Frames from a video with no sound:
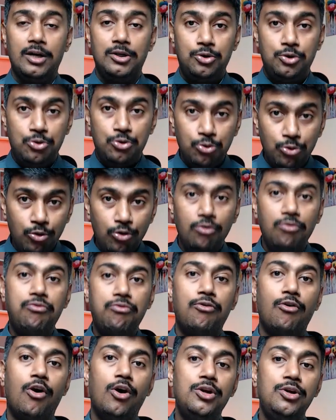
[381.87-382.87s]
tool
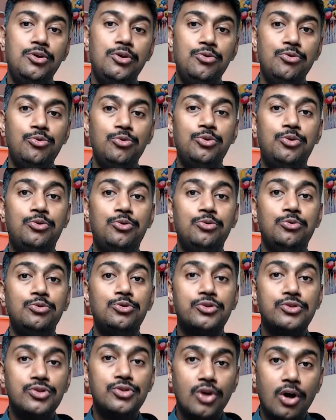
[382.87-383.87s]
for you to
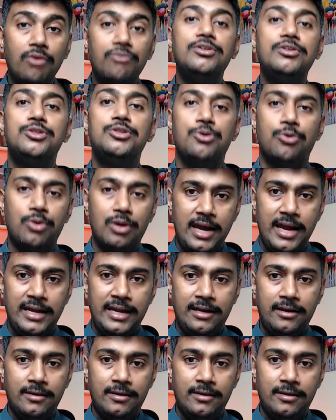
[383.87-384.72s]
service your client.